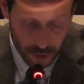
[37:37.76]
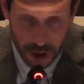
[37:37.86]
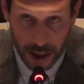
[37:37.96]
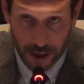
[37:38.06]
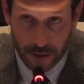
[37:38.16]
to
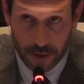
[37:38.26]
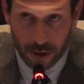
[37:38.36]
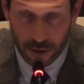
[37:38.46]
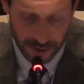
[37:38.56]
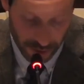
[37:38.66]
check the
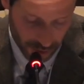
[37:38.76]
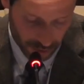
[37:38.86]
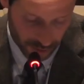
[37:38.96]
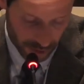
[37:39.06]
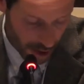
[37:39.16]

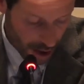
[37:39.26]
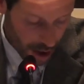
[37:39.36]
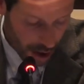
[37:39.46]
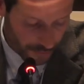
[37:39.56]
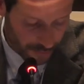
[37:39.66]
condition
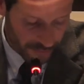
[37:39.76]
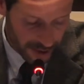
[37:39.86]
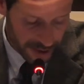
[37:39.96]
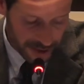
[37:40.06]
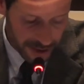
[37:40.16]
of the
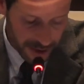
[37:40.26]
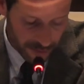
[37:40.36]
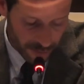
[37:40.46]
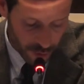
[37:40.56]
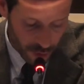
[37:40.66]
validity
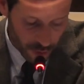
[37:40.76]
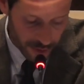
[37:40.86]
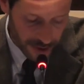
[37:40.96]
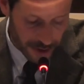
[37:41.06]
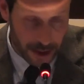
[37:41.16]
of the
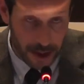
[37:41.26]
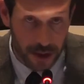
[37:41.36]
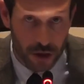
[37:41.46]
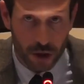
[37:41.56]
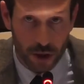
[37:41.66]
choice in
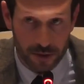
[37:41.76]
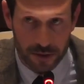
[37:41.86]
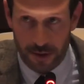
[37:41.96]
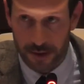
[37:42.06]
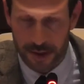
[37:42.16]
each
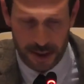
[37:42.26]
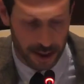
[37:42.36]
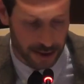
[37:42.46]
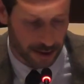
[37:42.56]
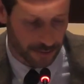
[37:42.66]
concerned
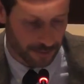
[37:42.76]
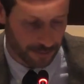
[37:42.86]
state.